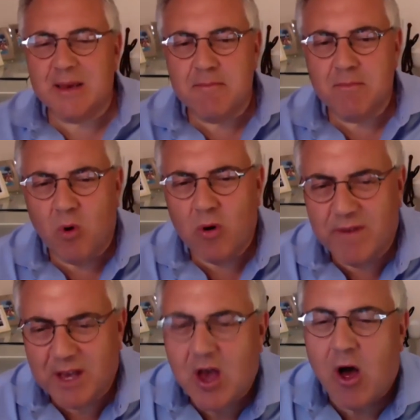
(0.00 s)
him more of
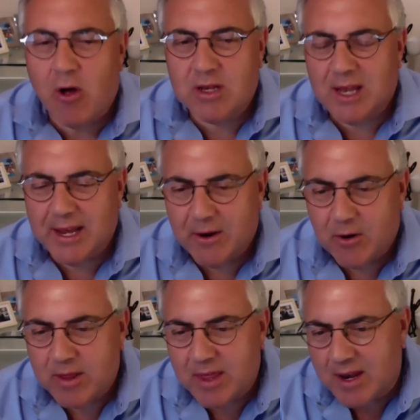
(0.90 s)
a cult leader
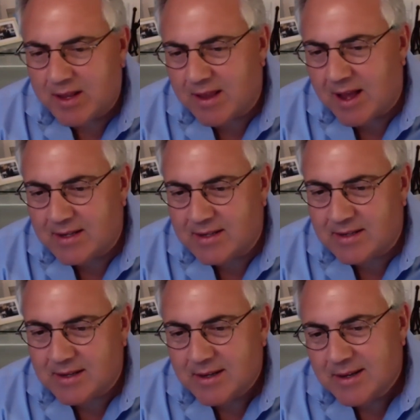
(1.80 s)
than it
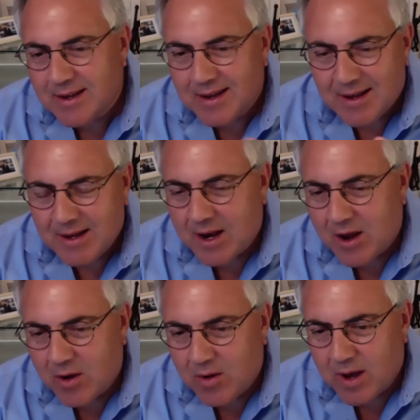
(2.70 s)
does, you
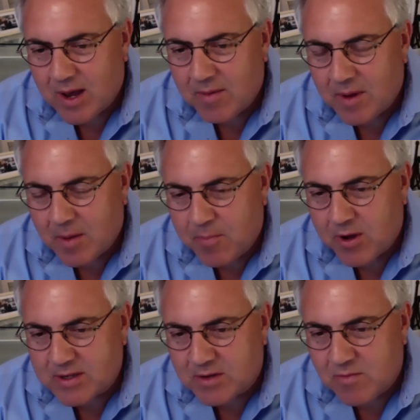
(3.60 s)
know, a, a
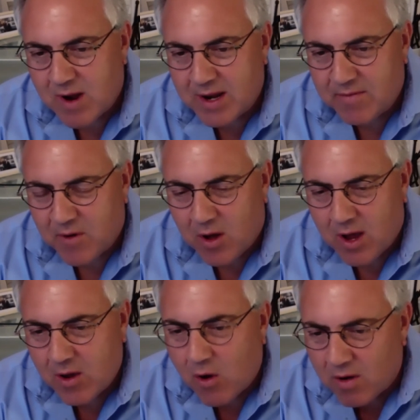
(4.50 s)
person running for
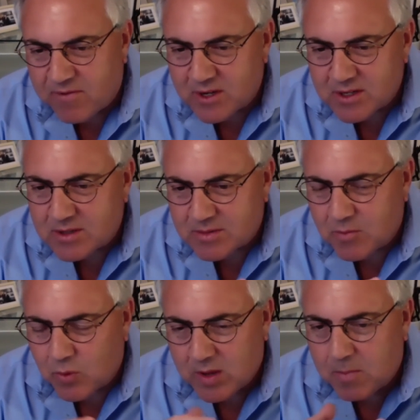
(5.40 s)
high office
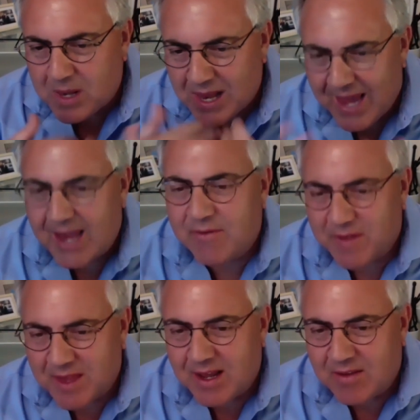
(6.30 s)
with a plan for
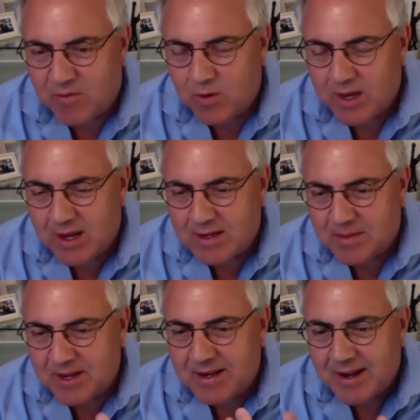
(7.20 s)
the next four years. I
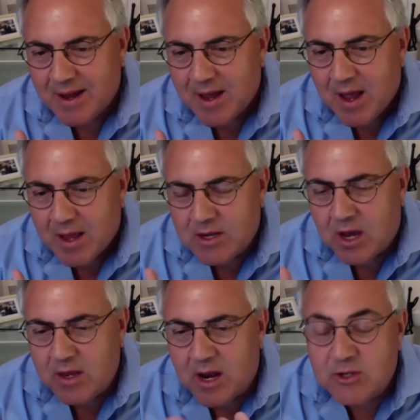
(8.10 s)
mean, do,
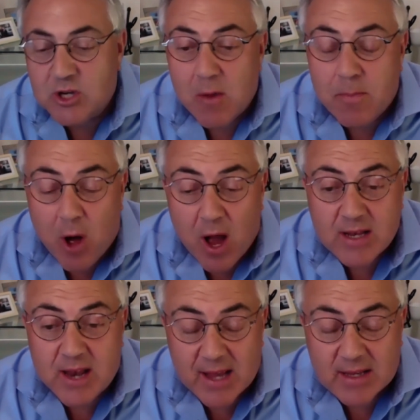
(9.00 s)
you know, Joe
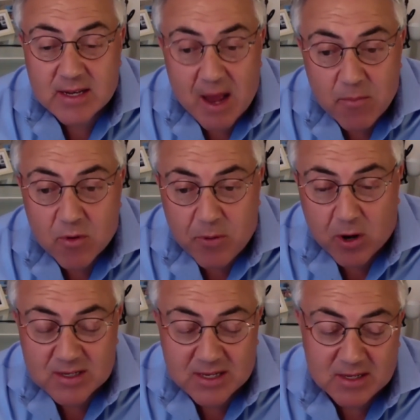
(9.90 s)
Biden has a number of
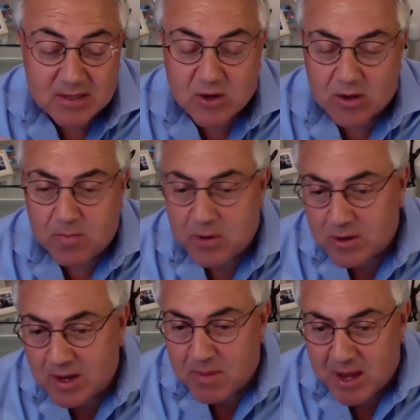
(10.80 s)
policies. He's got the
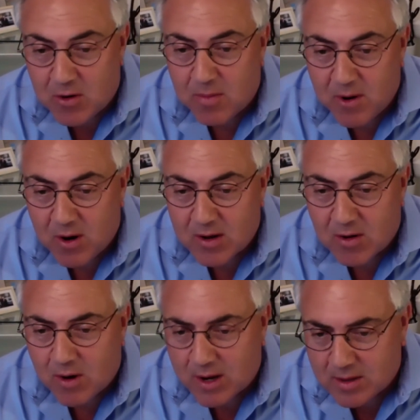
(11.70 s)
Building Better America,
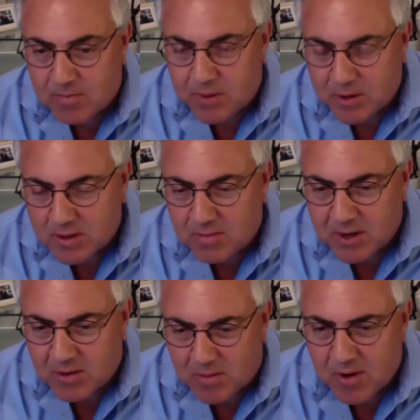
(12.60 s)
right? The Building
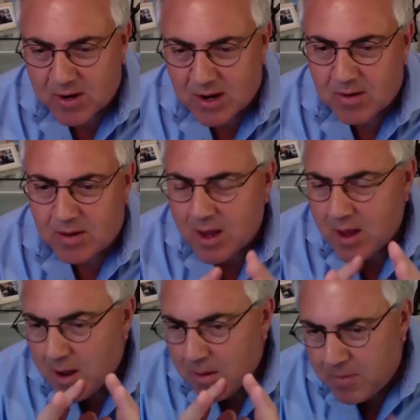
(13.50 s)
Bigger America, yeah,
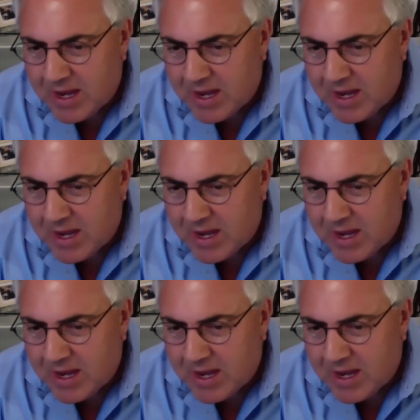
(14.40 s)
which is the